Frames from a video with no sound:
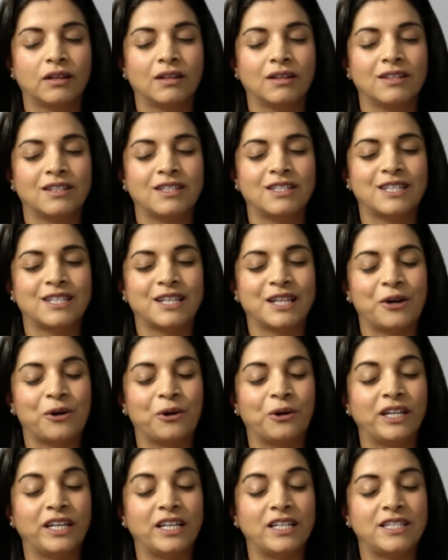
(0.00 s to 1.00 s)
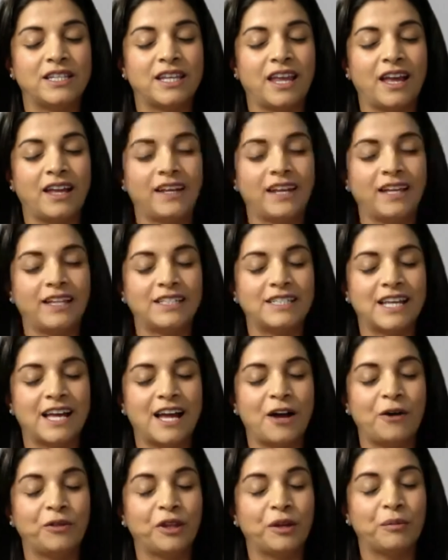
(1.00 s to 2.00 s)
slowly scanning
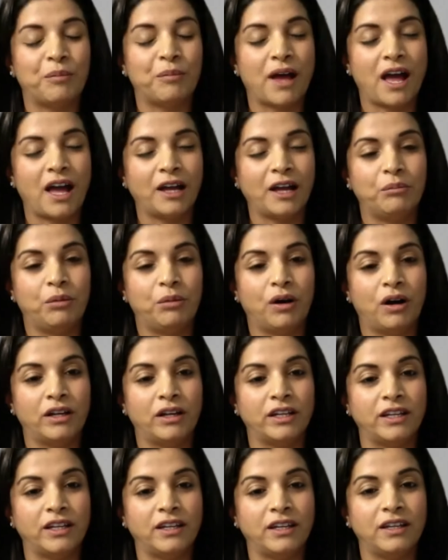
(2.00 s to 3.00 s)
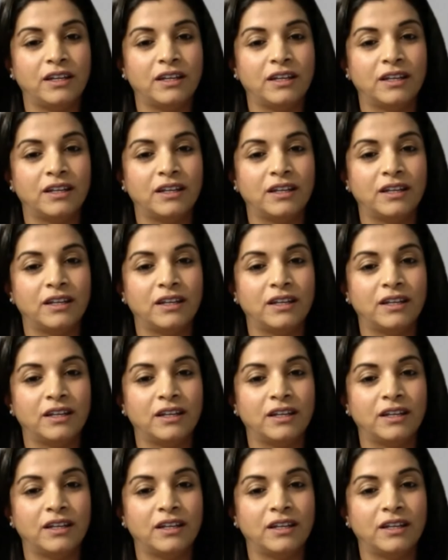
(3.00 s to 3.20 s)
down the back body,